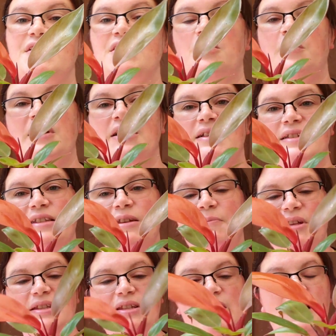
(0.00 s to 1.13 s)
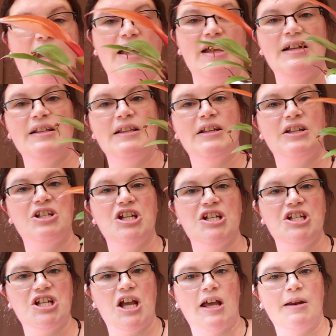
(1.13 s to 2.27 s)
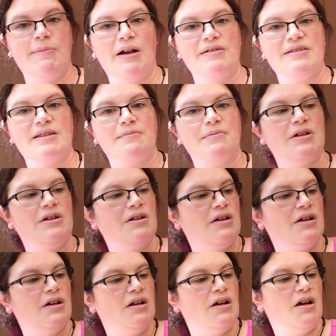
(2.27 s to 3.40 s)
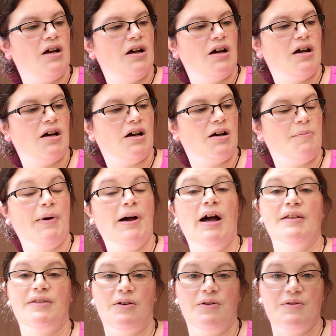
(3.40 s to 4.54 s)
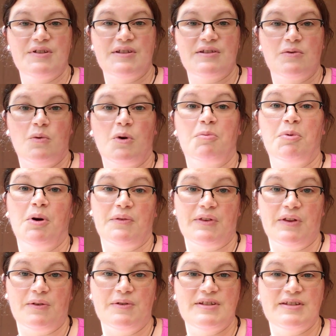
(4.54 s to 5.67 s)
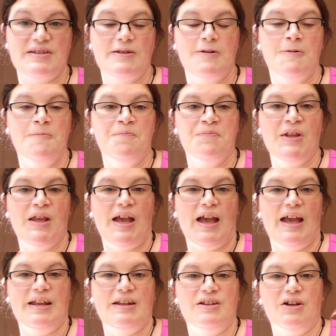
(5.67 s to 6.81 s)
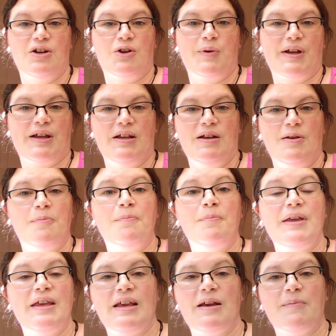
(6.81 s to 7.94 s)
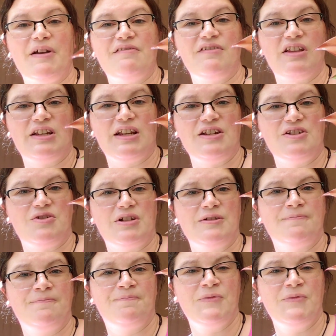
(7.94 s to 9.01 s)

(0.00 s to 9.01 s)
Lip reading: just a quick snippet today. A little chit-chat about some Pothos or Pothos. And a quick peek at my philodendron.